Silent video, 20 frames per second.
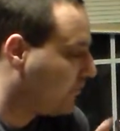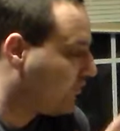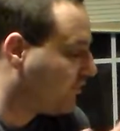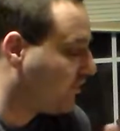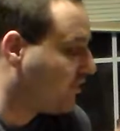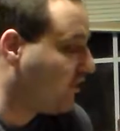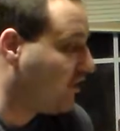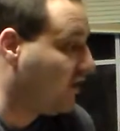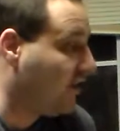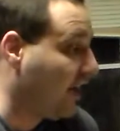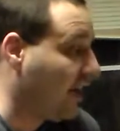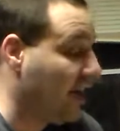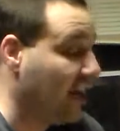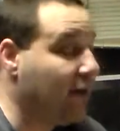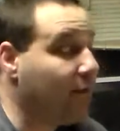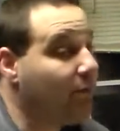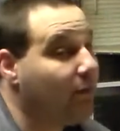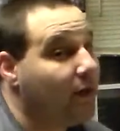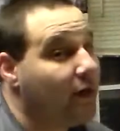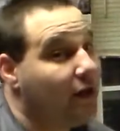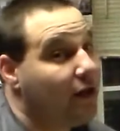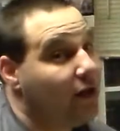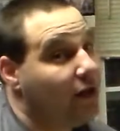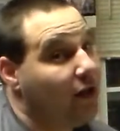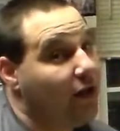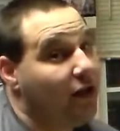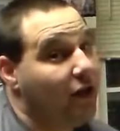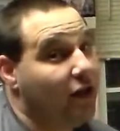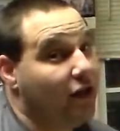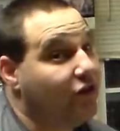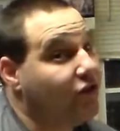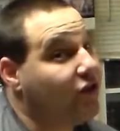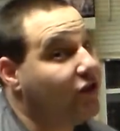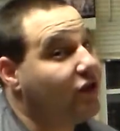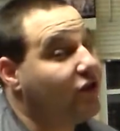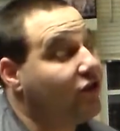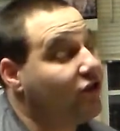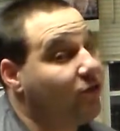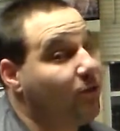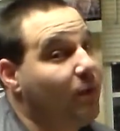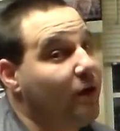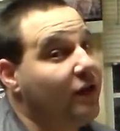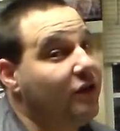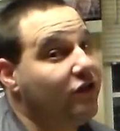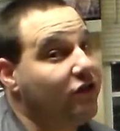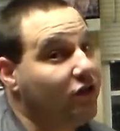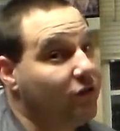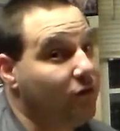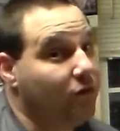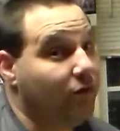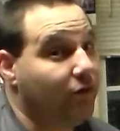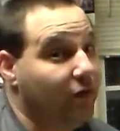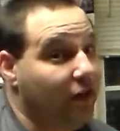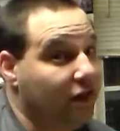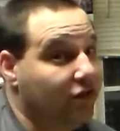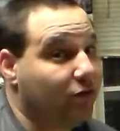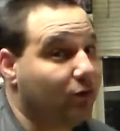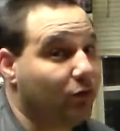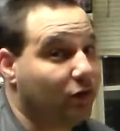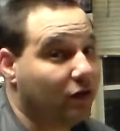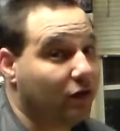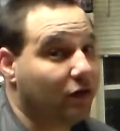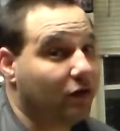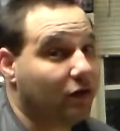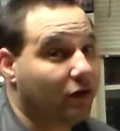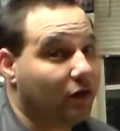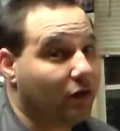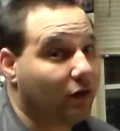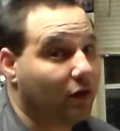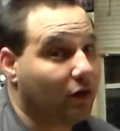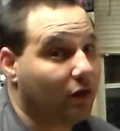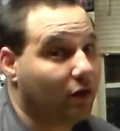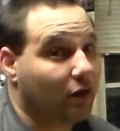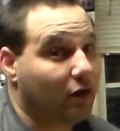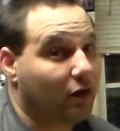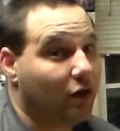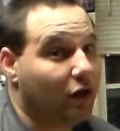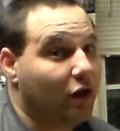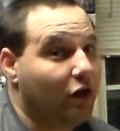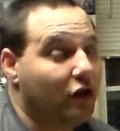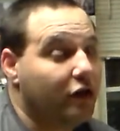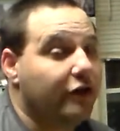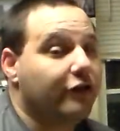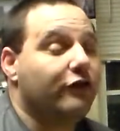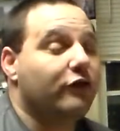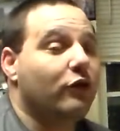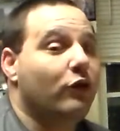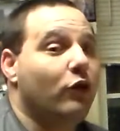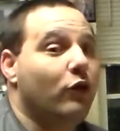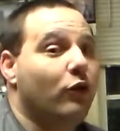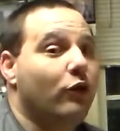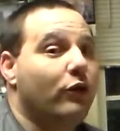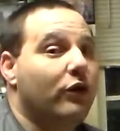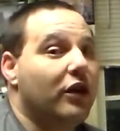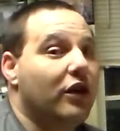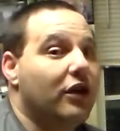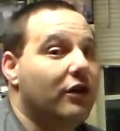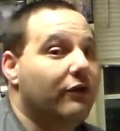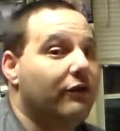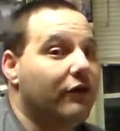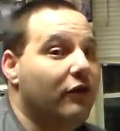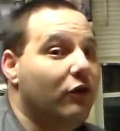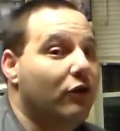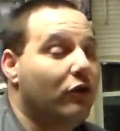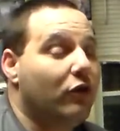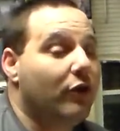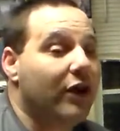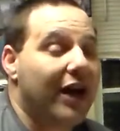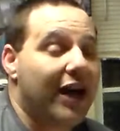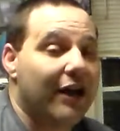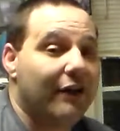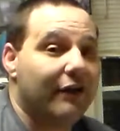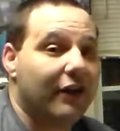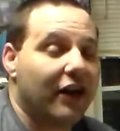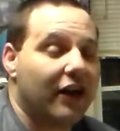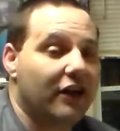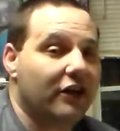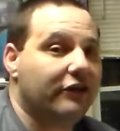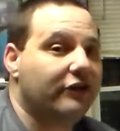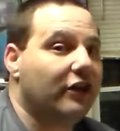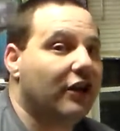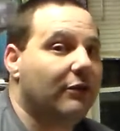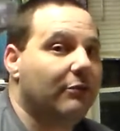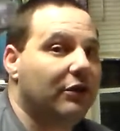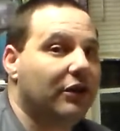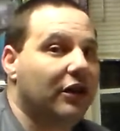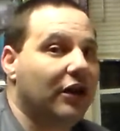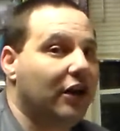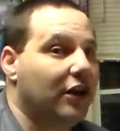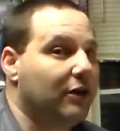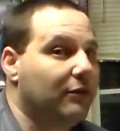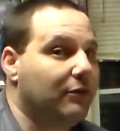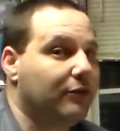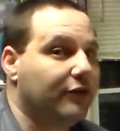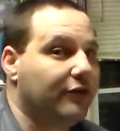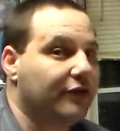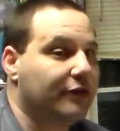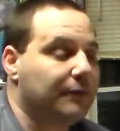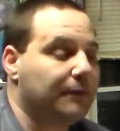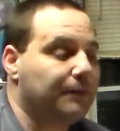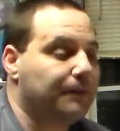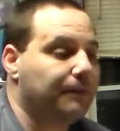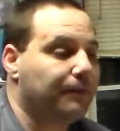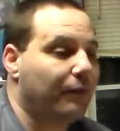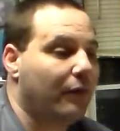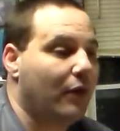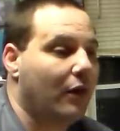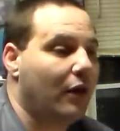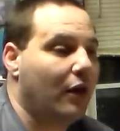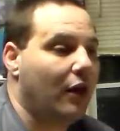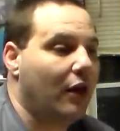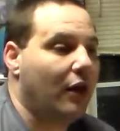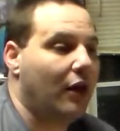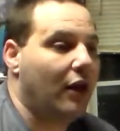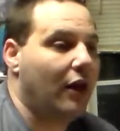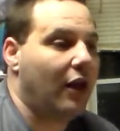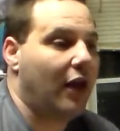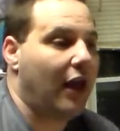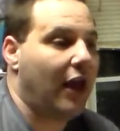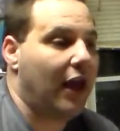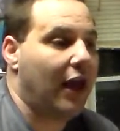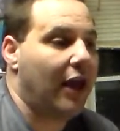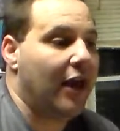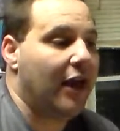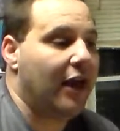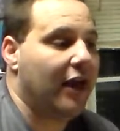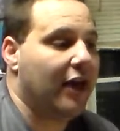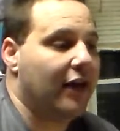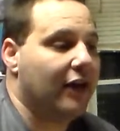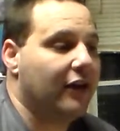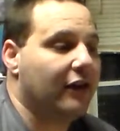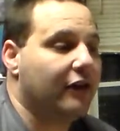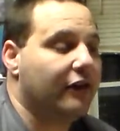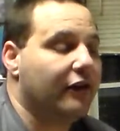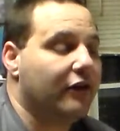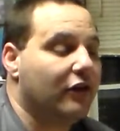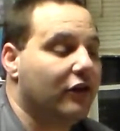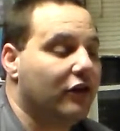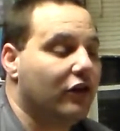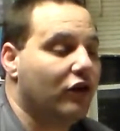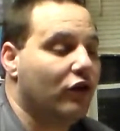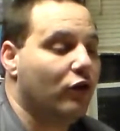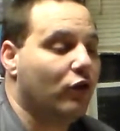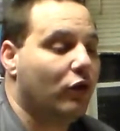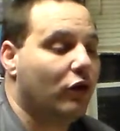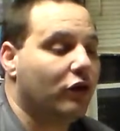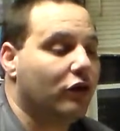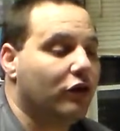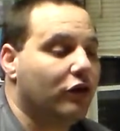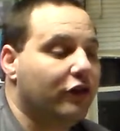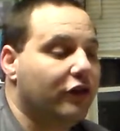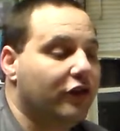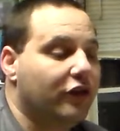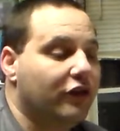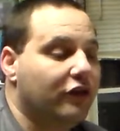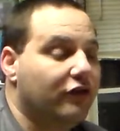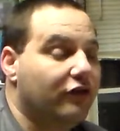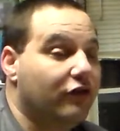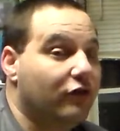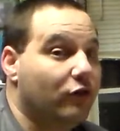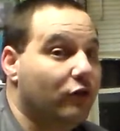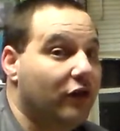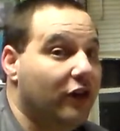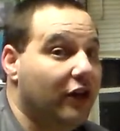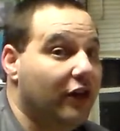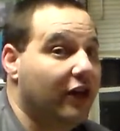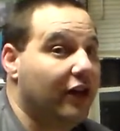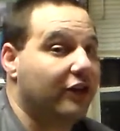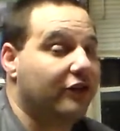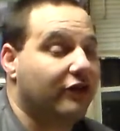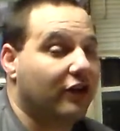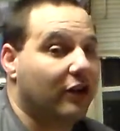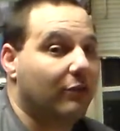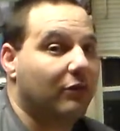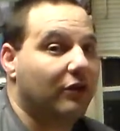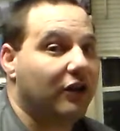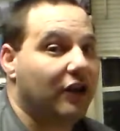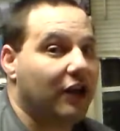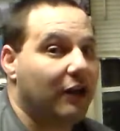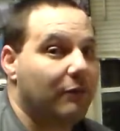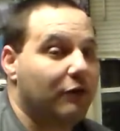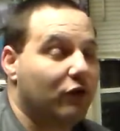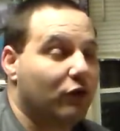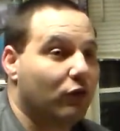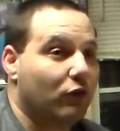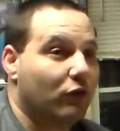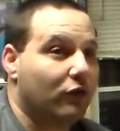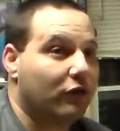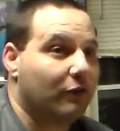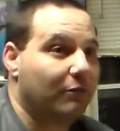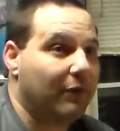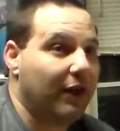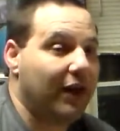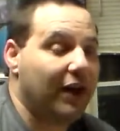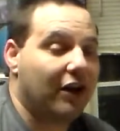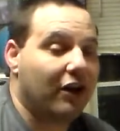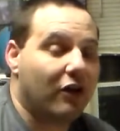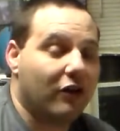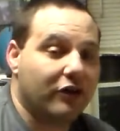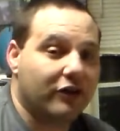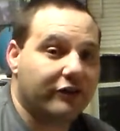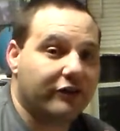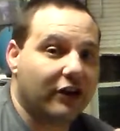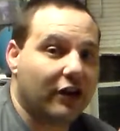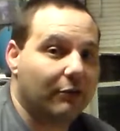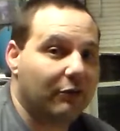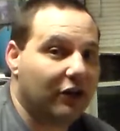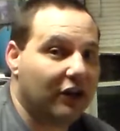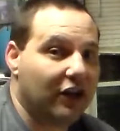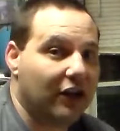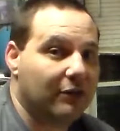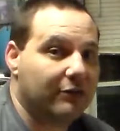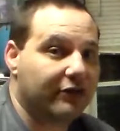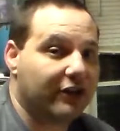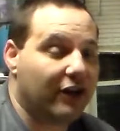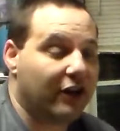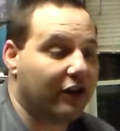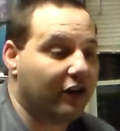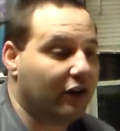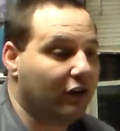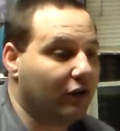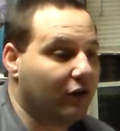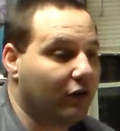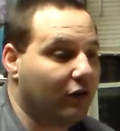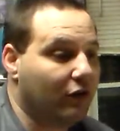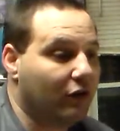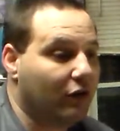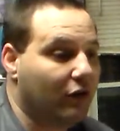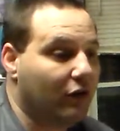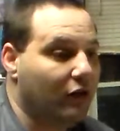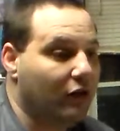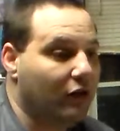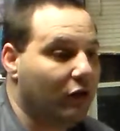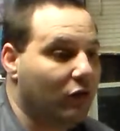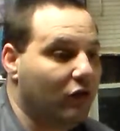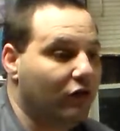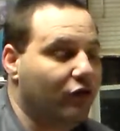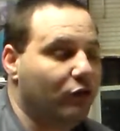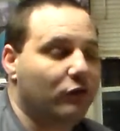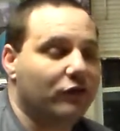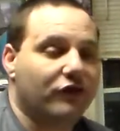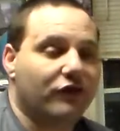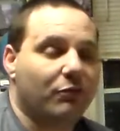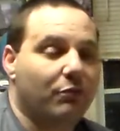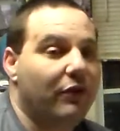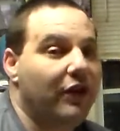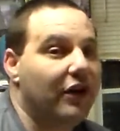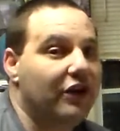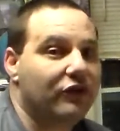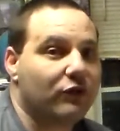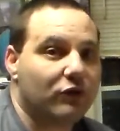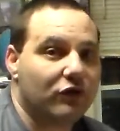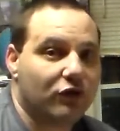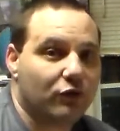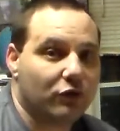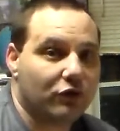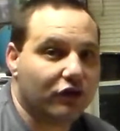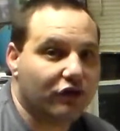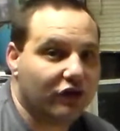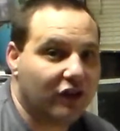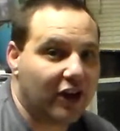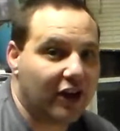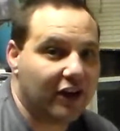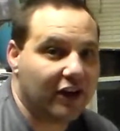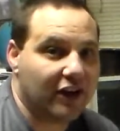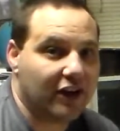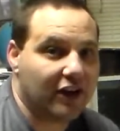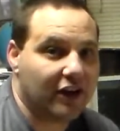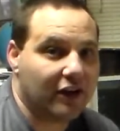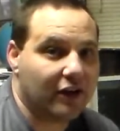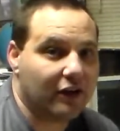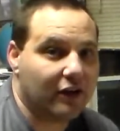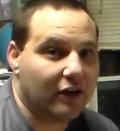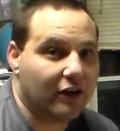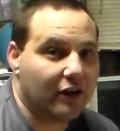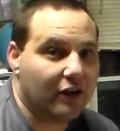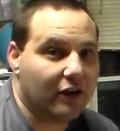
It's a good game. It's an expensive investment. So if you don't have any zombie games and you are looking to get a zombie game, you're wondering, man, all these zombie games out here, which one's the best? Which one should I get?